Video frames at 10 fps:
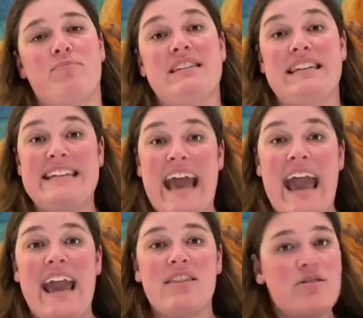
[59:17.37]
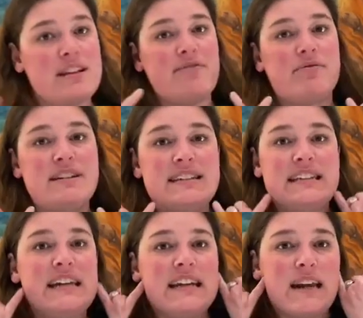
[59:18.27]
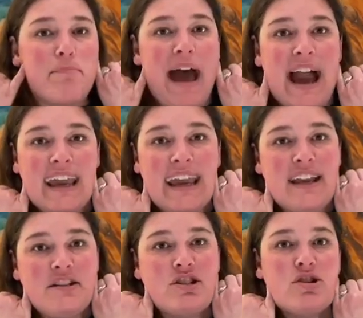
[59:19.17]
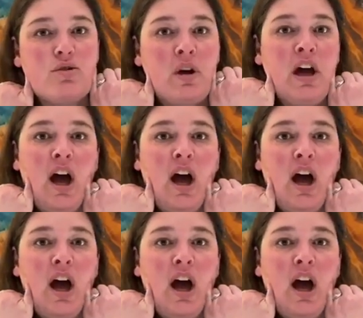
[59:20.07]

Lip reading: Today, those have receded back into,